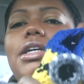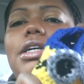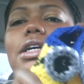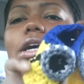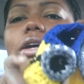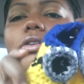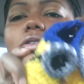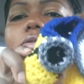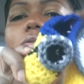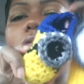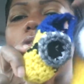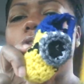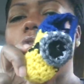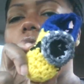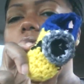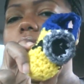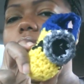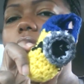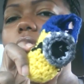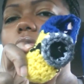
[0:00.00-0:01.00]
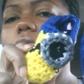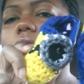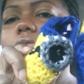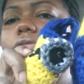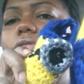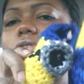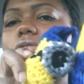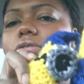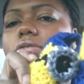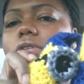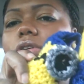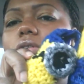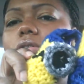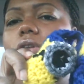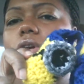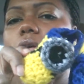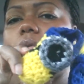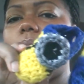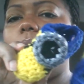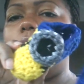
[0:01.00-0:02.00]
I'll do a tutorial eventually on
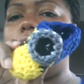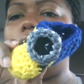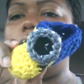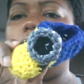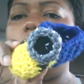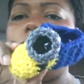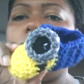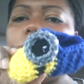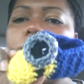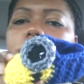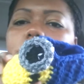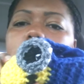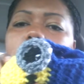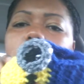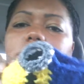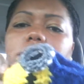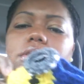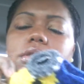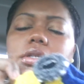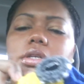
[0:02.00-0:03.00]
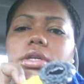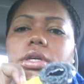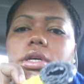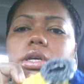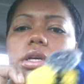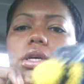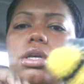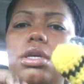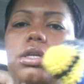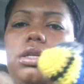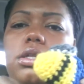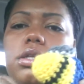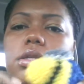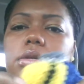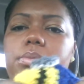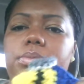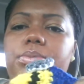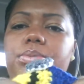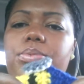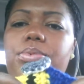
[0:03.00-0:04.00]
how to make the little booties.
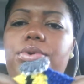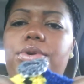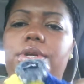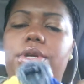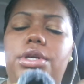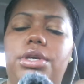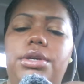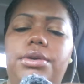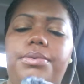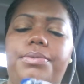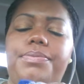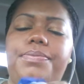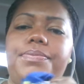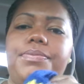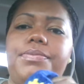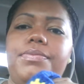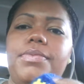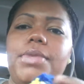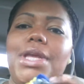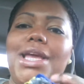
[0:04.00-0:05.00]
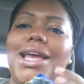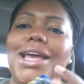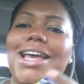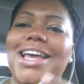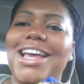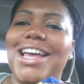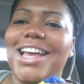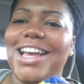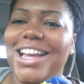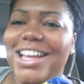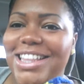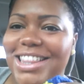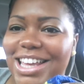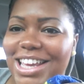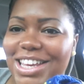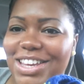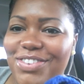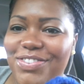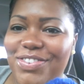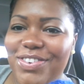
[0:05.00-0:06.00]
Pretty cute.
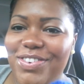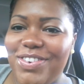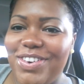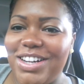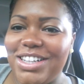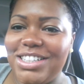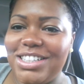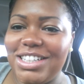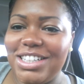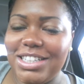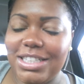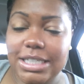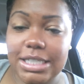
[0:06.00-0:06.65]
Thank you for watching.